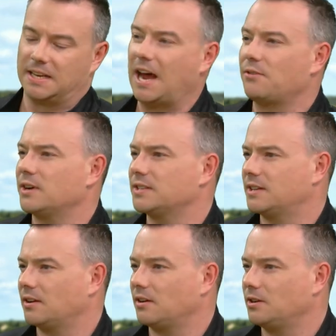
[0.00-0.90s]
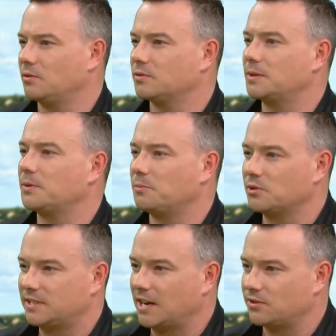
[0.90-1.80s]
gatherings that are, you know, some of the
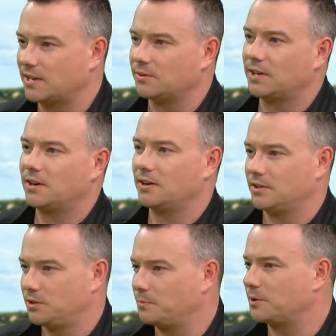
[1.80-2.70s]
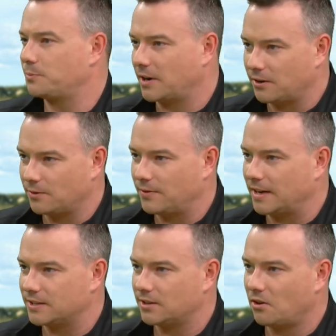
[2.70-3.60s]
most dangerous out there, and super spreader
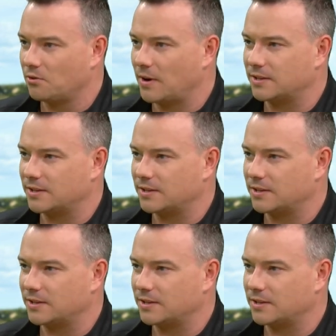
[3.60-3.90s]
events and all the